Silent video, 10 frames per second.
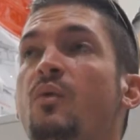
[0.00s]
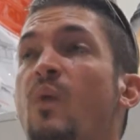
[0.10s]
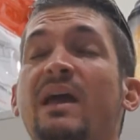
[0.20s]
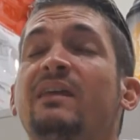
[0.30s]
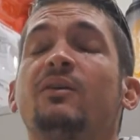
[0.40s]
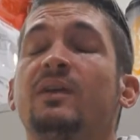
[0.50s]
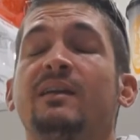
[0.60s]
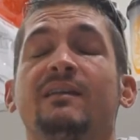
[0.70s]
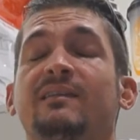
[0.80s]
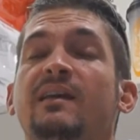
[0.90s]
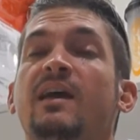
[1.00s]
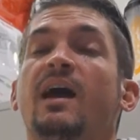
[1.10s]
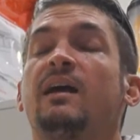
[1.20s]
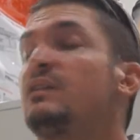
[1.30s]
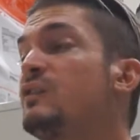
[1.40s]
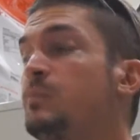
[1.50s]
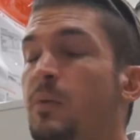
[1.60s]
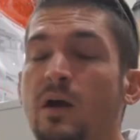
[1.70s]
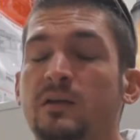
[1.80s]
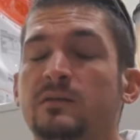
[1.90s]
whether it is
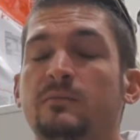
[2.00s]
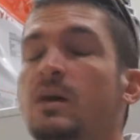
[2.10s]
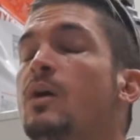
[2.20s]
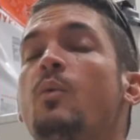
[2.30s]
aspartame,